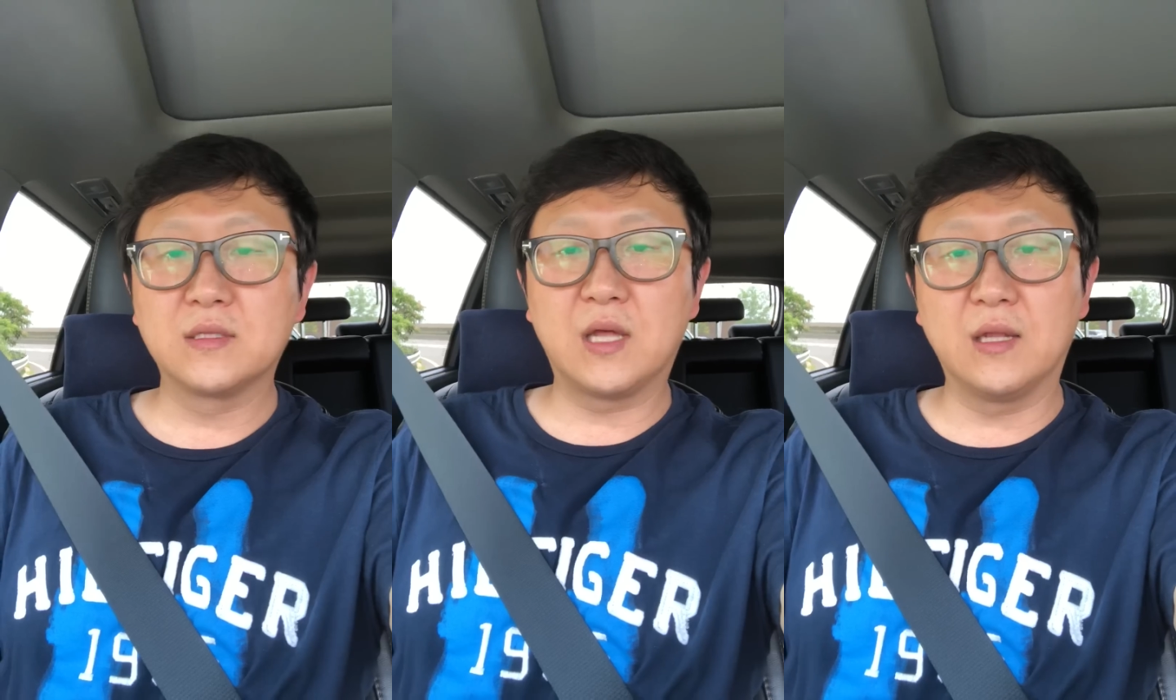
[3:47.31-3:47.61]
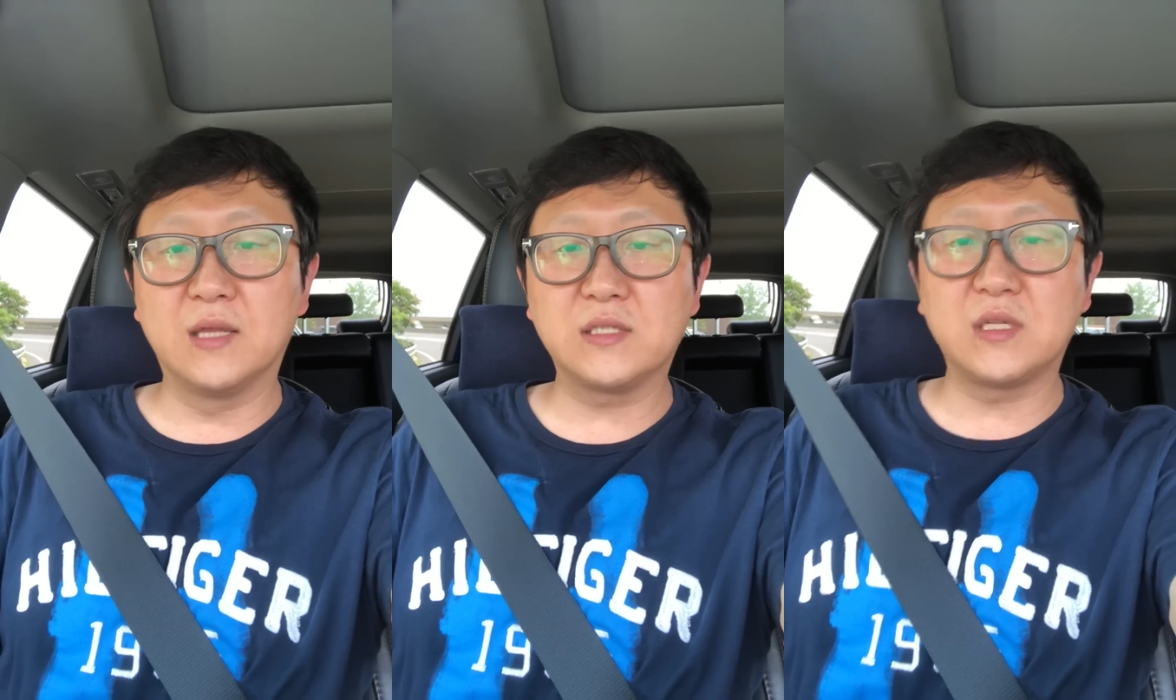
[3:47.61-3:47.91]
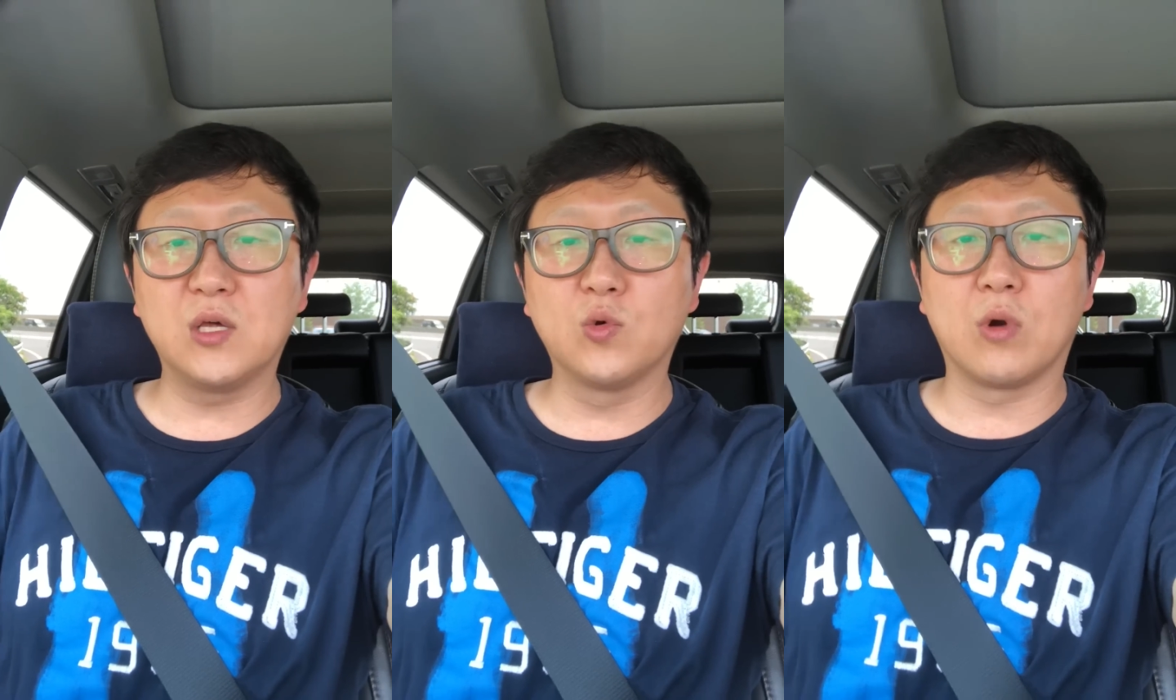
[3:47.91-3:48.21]
Then let's
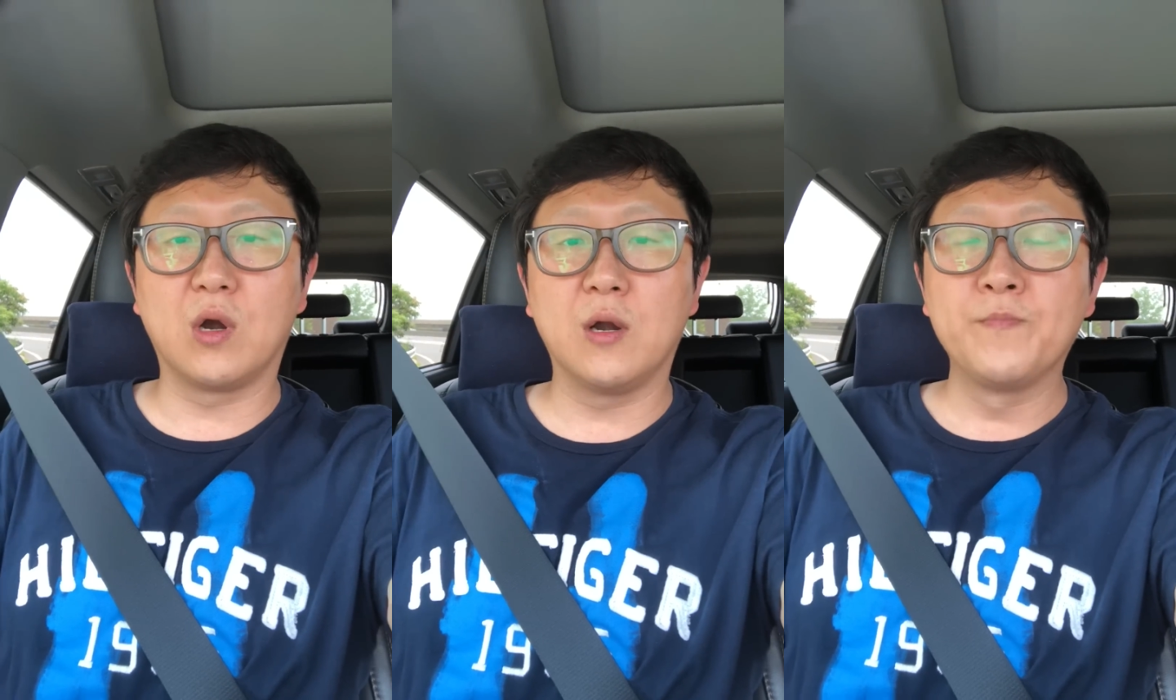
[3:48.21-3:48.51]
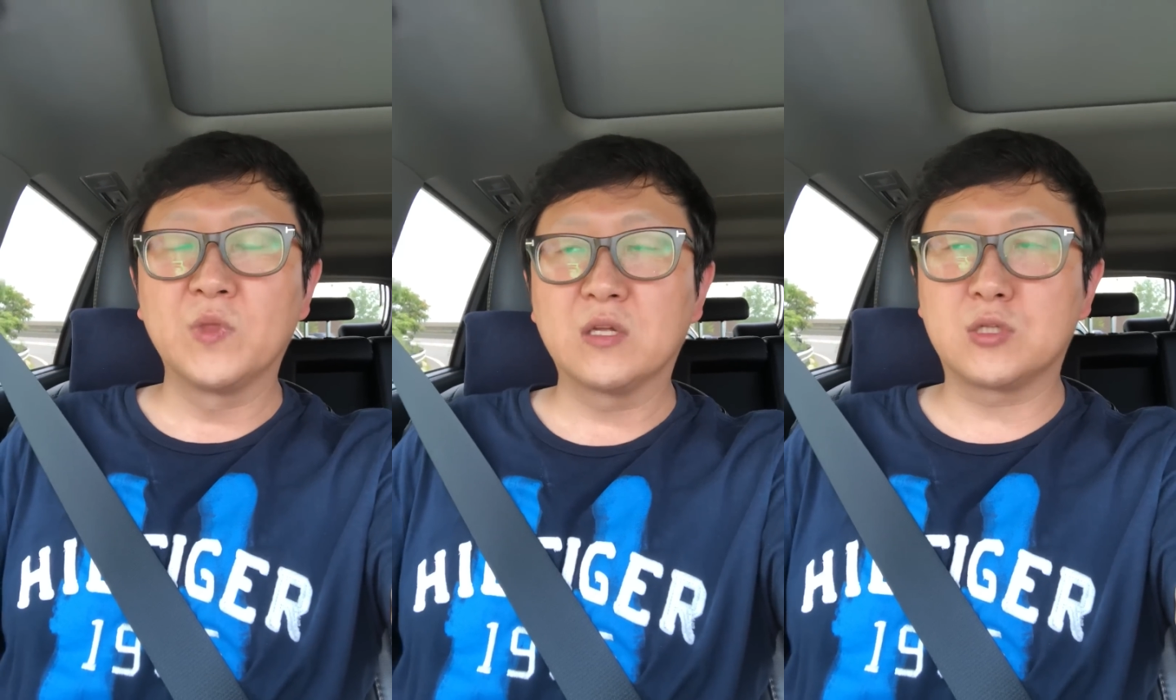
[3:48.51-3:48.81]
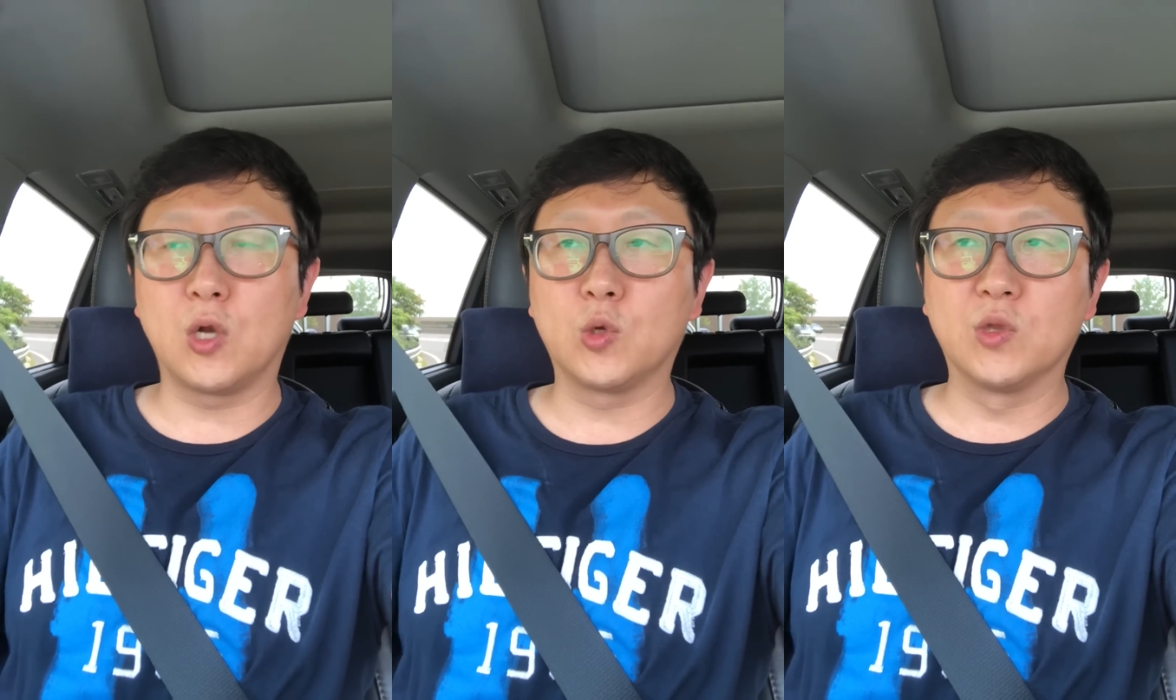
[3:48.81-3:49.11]
say you are
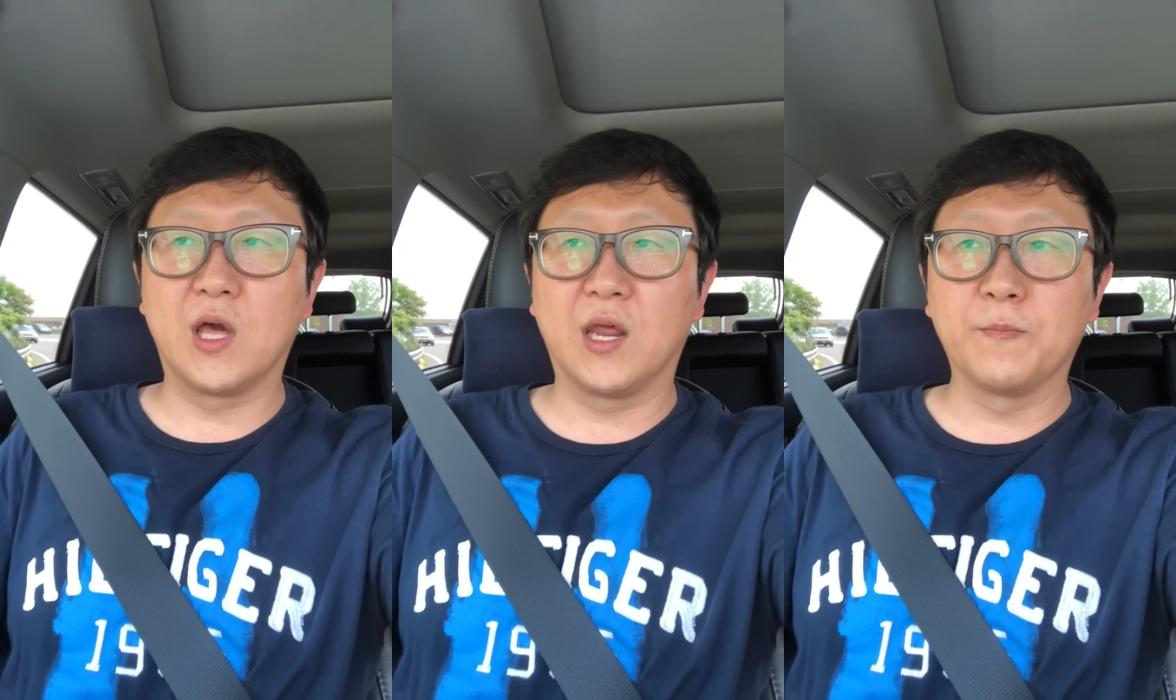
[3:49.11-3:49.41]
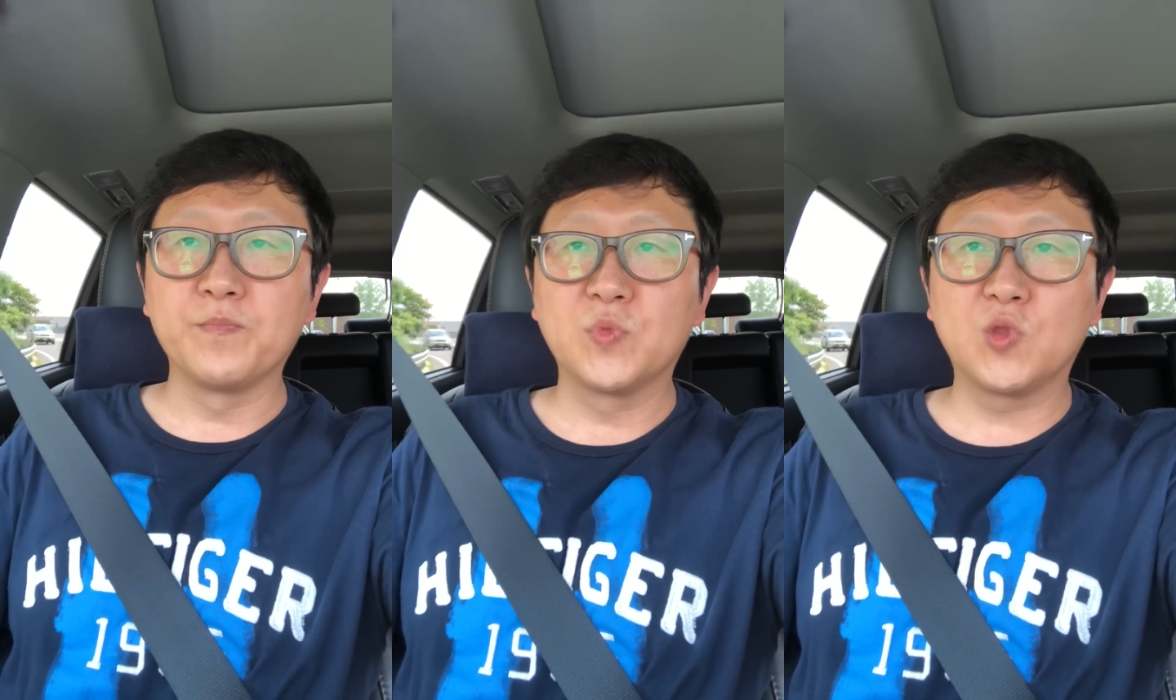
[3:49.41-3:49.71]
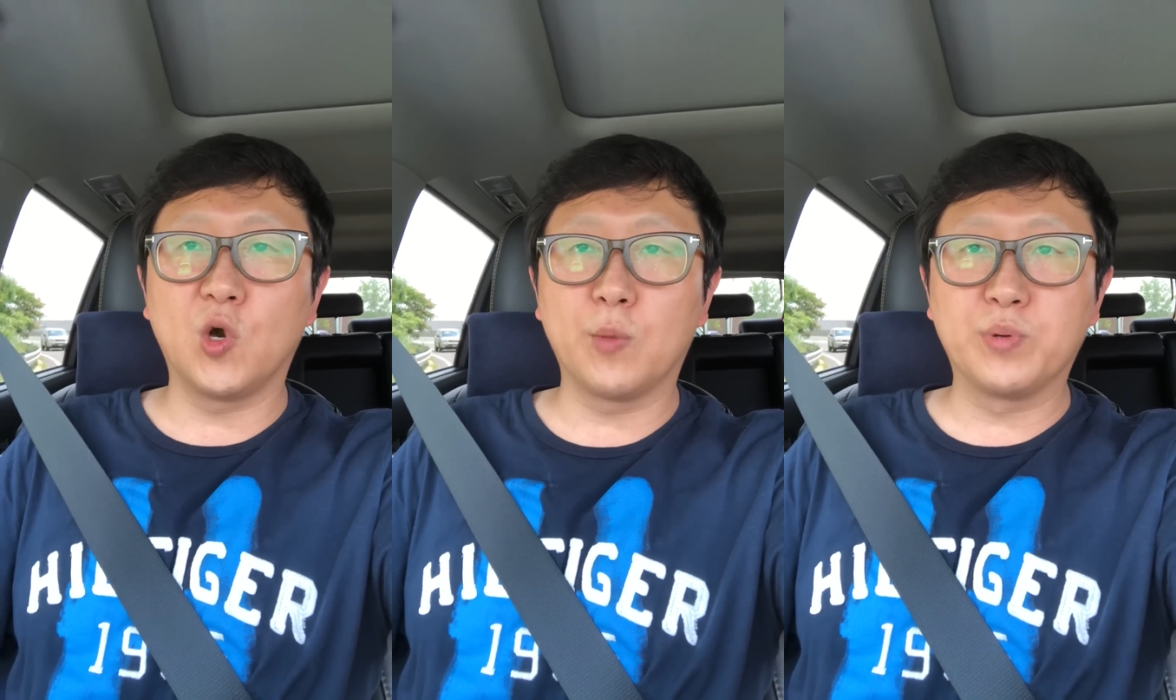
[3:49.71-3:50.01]
circulating
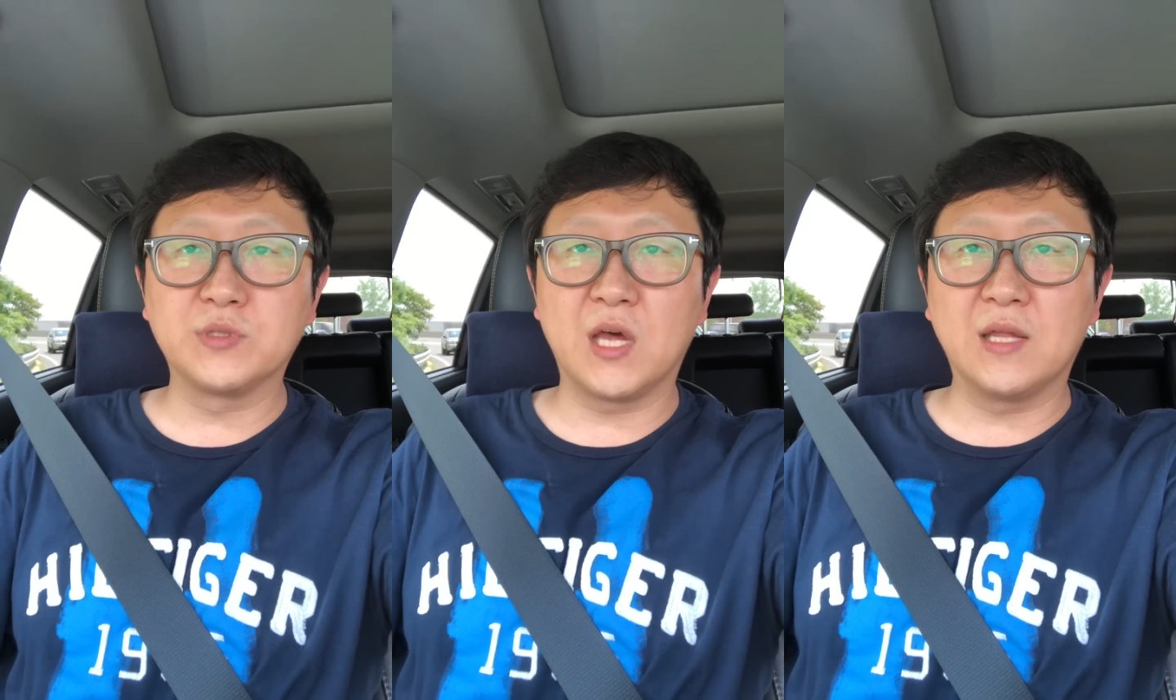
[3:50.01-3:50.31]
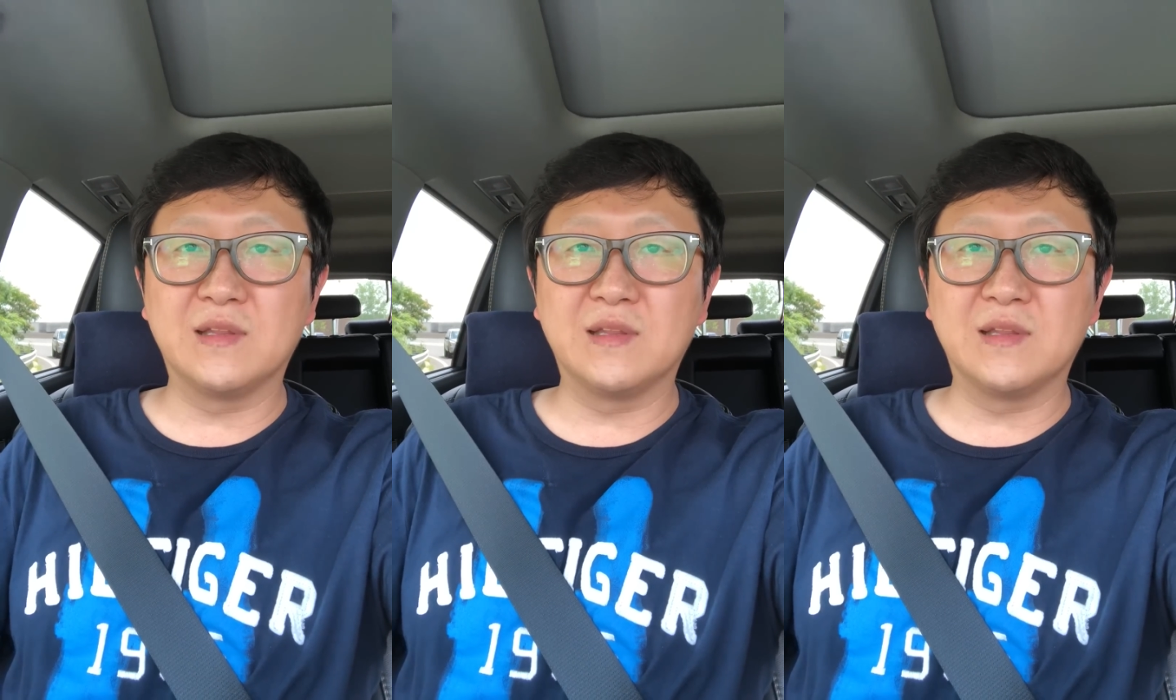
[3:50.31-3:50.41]
30%.